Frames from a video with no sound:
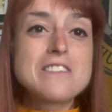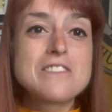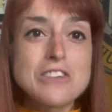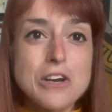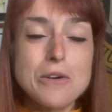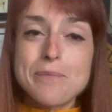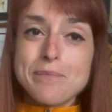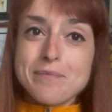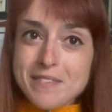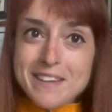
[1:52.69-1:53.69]
So
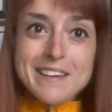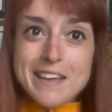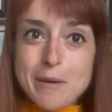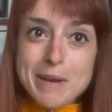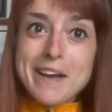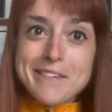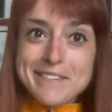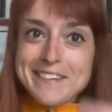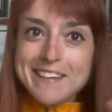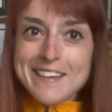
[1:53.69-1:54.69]
here we
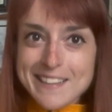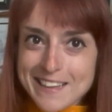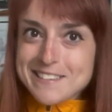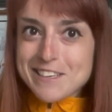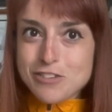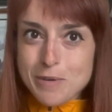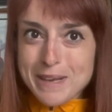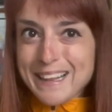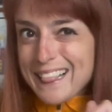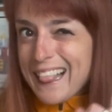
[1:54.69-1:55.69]
go. Let's get to it.